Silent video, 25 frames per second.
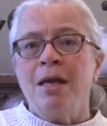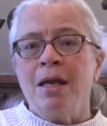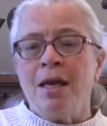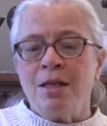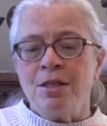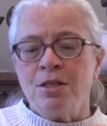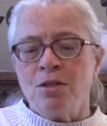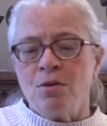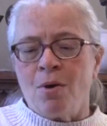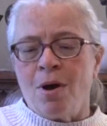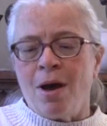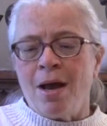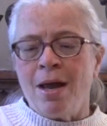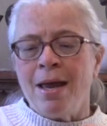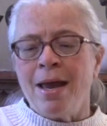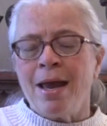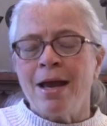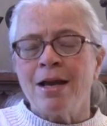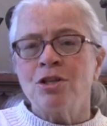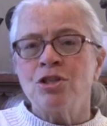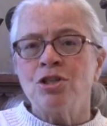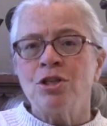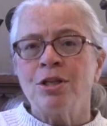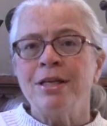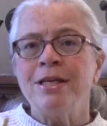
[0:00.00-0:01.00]
And so I
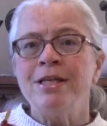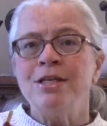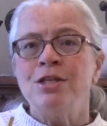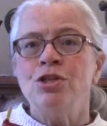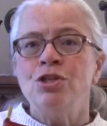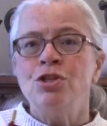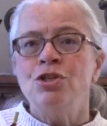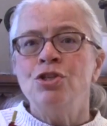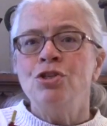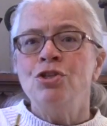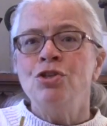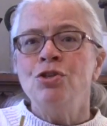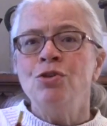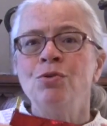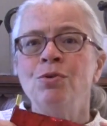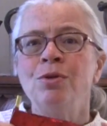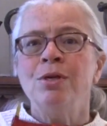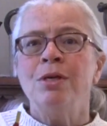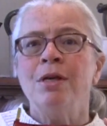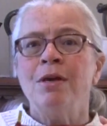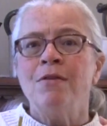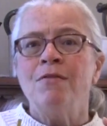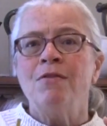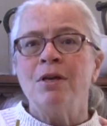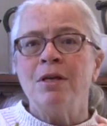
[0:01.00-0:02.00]
actually do
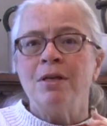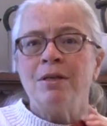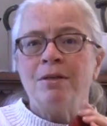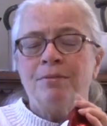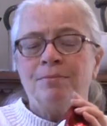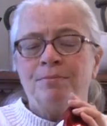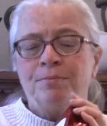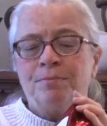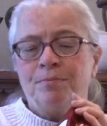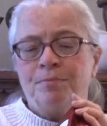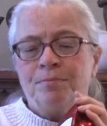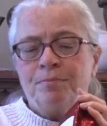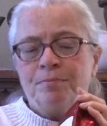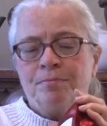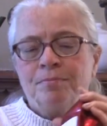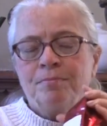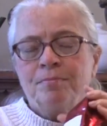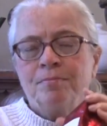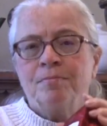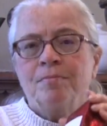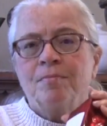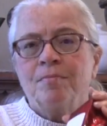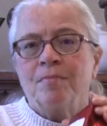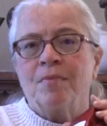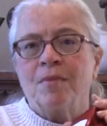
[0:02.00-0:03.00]
give it
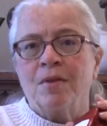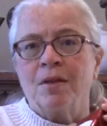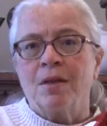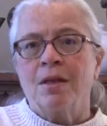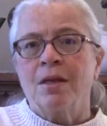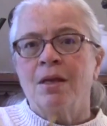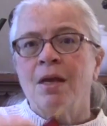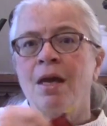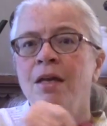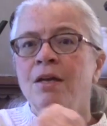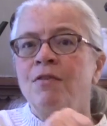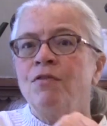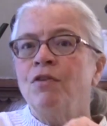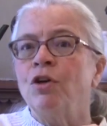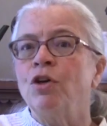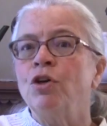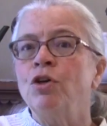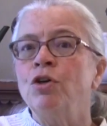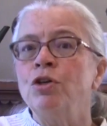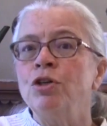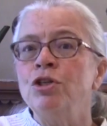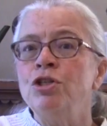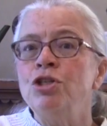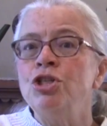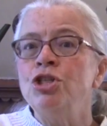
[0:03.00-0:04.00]
kind of a
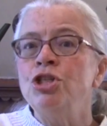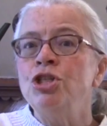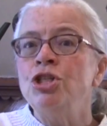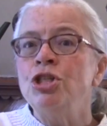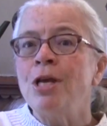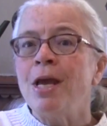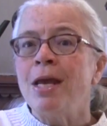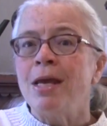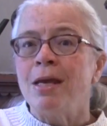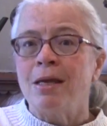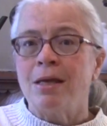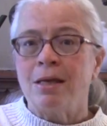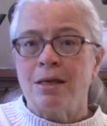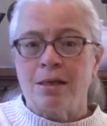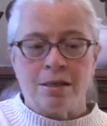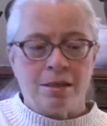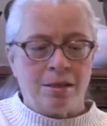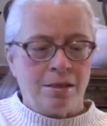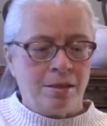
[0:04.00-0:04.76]
good shake